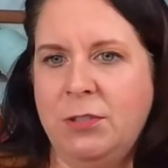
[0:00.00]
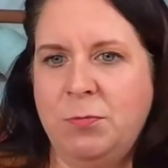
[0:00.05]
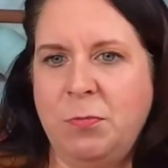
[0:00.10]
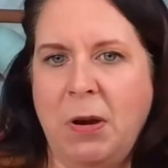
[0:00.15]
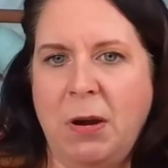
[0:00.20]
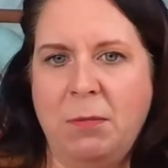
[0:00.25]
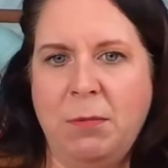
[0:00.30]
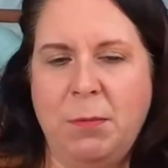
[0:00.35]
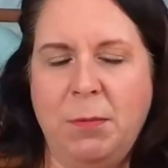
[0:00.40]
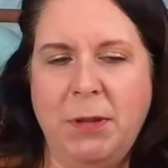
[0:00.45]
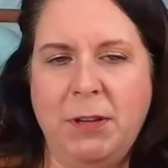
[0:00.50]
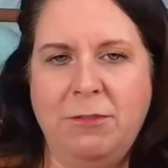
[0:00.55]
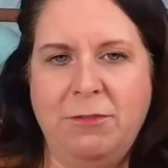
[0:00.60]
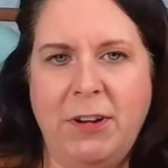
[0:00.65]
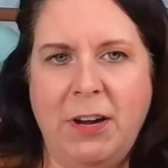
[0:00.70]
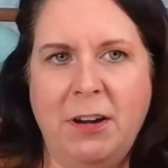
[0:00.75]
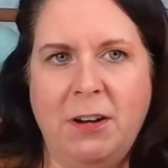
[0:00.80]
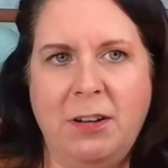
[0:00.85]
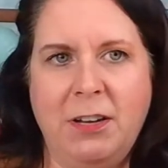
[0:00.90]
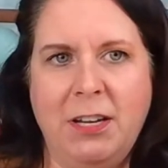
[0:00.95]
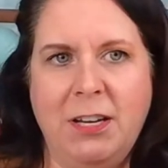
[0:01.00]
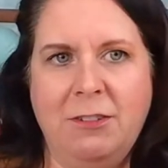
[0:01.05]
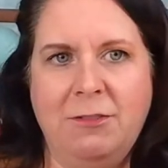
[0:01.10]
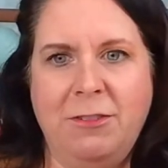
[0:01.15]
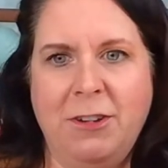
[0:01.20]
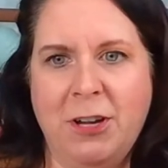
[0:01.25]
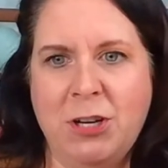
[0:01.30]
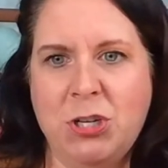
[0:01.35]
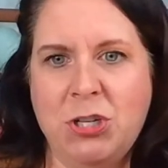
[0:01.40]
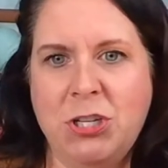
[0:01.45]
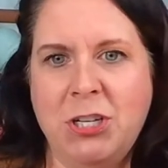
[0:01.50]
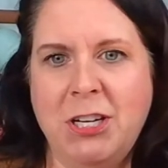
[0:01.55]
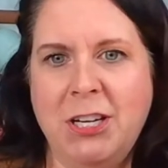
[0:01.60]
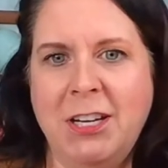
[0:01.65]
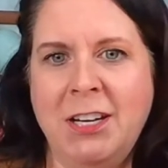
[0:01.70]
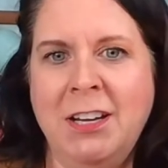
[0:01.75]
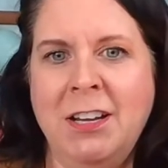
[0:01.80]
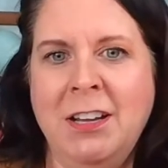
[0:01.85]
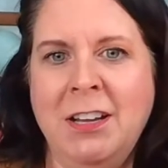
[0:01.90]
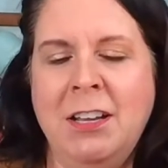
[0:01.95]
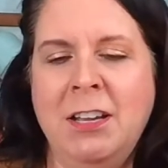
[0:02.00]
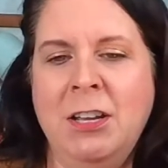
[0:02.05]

probably fairly functioning.